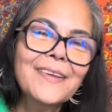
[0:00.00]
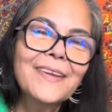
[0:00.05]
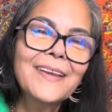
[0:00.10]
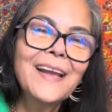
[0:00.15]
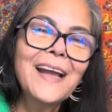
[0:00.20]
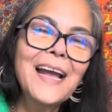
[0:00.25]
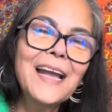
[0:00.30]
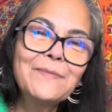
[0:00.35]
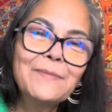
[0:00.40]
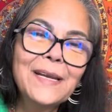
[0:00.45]

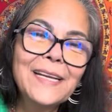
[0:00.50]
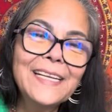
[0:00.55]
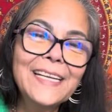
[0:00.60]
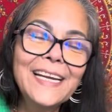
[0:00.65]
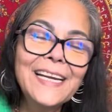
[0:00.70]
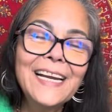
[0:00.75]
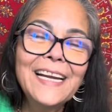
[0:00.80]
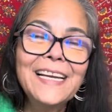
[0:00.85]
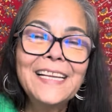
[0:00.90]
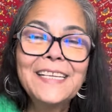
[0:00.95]
Hi, my
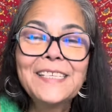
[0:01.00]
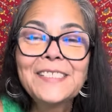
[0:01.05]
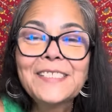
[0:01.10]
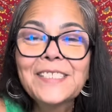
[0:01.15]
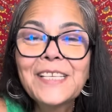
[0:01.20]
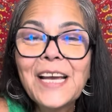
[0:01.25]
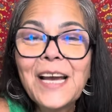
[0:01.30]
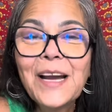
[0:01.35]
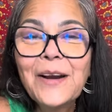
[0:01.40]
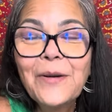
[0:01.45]
darlings.
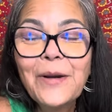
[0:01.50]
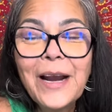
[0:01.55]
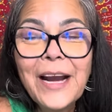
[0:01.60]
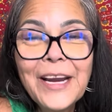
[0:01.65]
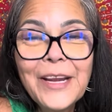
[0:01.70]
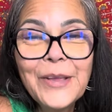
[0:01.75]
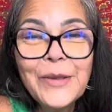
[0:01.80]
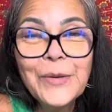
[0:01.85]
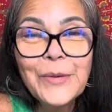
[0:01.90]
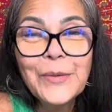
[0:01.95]
How
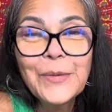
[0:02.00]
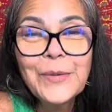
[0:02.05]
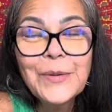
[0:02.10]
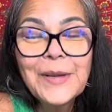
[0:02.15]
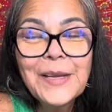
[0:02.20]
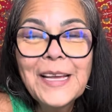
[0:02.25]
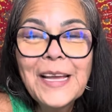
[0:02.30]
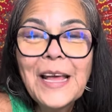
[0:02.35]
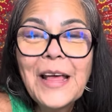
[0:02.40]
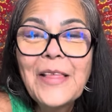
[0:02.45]
are you?
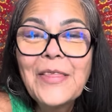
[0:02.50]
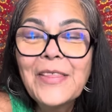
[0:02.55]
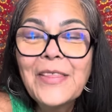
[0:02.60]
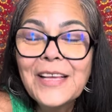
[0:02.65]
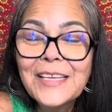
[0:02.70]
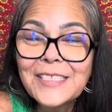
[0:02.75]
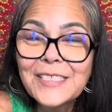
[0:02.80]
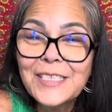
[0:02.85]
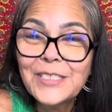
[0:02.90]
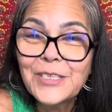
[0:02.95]

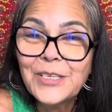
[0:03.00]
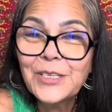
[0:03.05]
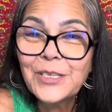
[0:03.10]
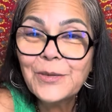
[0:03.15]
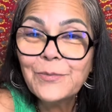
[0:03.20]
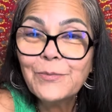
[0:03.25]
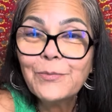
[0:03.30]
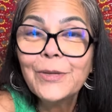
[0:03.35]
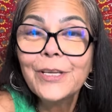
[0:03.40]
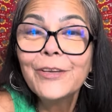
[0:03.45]
This is going
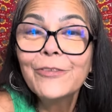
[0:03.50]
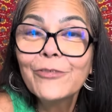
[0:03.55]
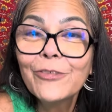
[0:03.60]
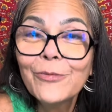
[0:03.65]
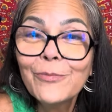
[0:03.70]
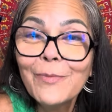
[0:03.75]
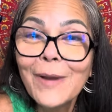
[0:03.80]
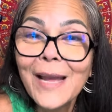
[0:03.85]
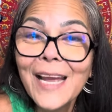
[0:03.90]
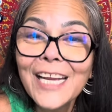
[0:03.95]
to be for
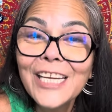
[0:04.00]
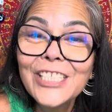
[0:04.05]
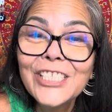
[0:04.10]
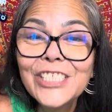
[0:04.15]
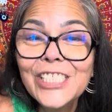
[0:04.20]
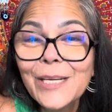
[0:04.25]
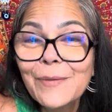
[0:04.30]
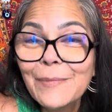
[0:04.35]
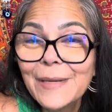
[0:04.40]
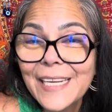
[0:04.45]
my
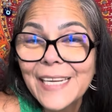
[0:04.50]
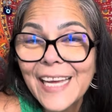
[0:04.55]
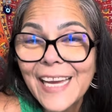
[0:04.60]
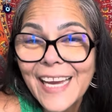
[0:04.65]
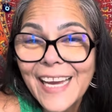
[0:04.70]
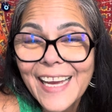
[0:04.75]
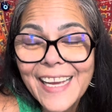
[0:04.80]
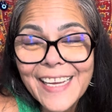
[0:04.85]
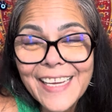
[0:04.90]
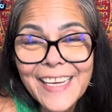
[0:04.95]

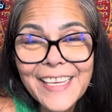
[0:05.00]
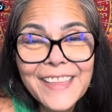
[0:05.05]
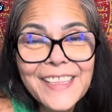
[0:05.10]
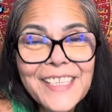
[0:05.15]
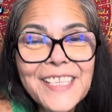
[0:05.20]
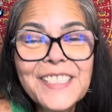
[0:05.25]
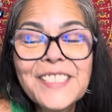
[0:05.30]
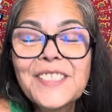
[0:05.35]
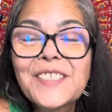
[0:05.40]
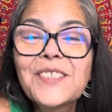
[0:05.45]
Gemini, and
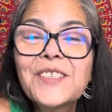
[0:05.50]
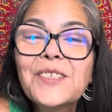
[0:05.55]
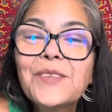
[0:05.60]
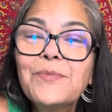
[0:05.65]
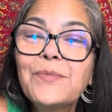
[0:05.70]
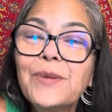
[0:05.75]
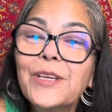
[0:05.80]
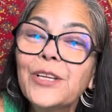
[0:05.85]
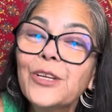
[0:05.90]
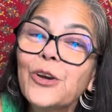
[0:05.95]
this is going to
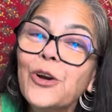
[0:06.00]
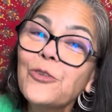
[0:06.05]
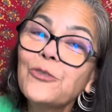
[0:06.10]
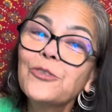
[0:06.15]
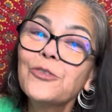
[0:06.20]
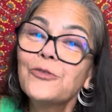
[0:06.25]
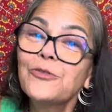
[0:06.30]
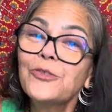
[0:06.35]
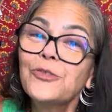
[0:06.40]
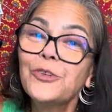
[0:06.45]
be an
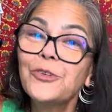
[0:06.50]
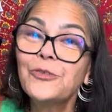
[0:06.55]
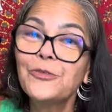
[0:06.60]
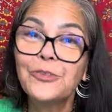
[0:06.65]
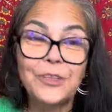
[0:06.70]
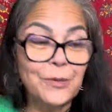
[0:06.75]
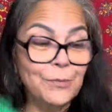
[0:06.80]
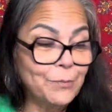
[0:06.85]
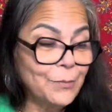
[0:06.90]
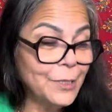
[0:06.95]
overview
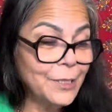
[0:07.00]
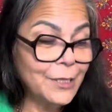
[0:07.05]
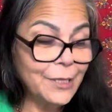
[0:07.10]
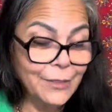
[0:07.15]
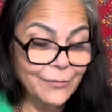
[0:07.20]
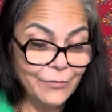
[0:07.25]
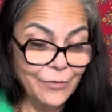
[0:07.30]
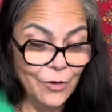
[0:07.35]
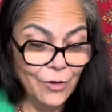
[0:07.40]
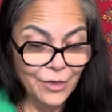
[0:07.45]
for the month
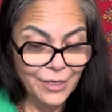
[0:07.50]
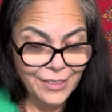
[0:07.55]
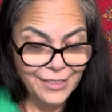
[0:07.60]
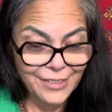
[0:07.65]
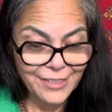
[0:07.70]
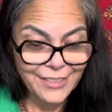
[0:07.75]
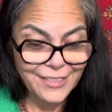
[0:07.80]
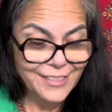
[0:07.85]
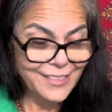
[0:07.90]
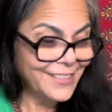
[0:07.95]
of
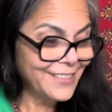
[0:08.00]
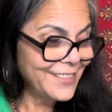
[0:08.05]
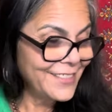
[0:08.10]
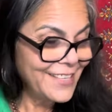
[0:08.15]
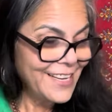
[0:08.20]
August.